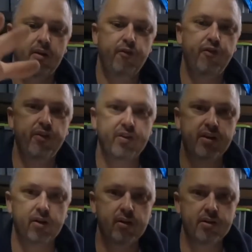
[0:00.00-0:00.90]

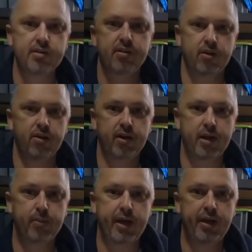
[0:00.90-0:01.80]
$50 on
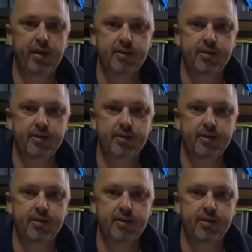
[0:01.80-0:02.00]
eBay,